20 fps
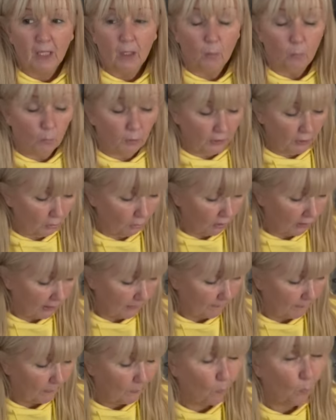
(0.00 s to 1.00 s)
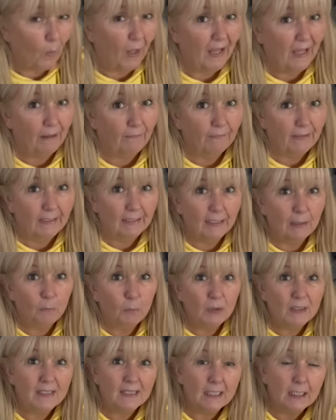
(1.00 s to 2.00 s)
what you're going to be wearing, and
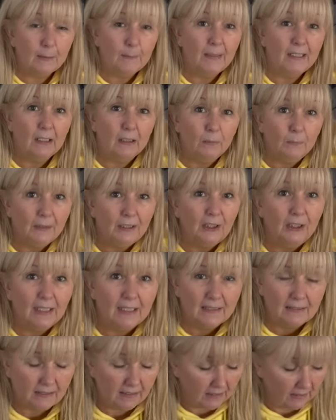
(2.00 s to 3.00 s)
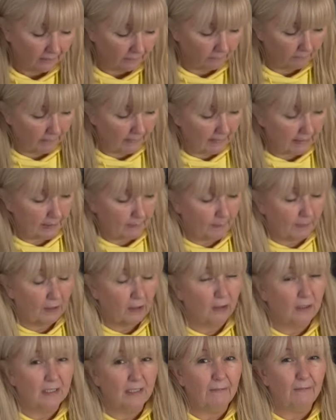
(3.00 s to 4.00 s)
what it's going to be like when you get to the other end.
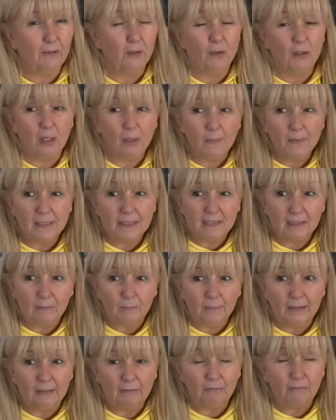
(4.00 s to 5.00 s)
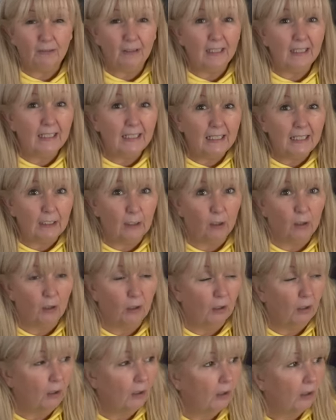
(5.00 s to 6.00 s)
Because if you're going somewhere really
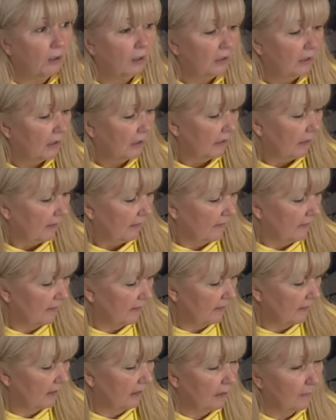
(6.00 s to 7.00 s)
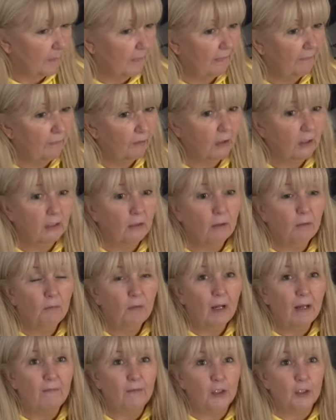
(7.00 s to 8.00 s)
hot, that's going to be, if you're going to
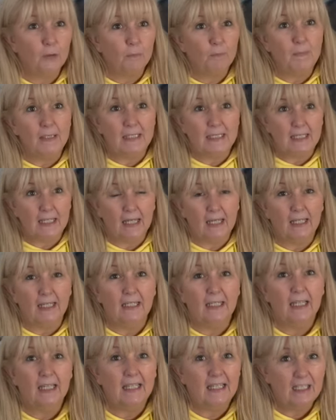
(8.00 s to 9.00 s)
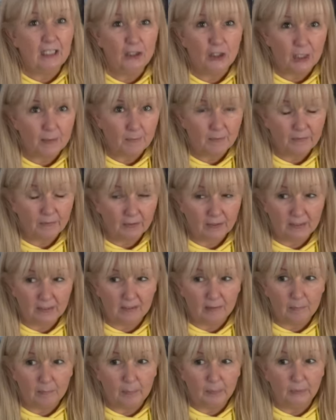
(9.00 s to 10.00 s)
arrive at midday at Egypt, for
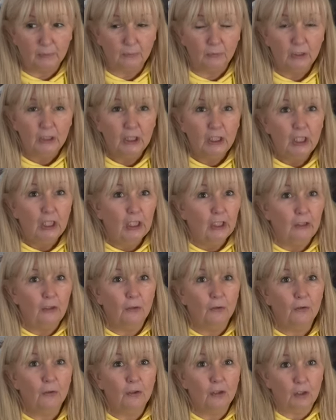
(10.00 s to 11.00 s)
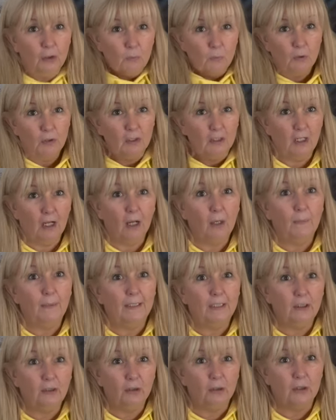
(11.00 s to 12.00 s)
example, you're not going to want to go
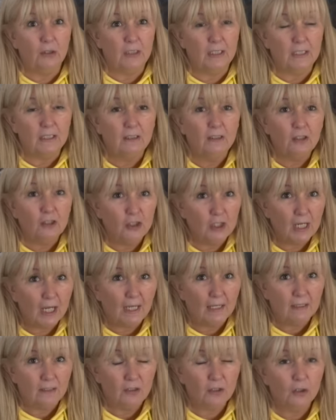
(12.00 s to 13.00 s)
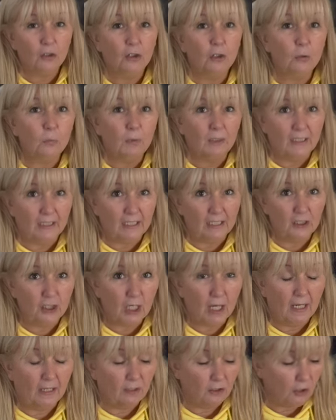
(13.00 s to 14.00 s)
in your hoodie and your jeans. You're going to want to get
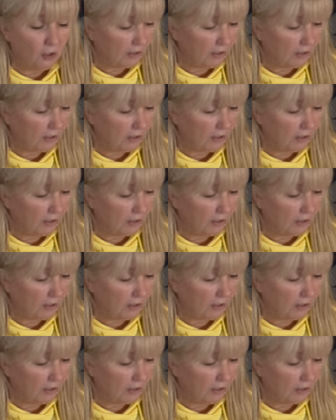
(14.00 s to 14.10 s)
changed.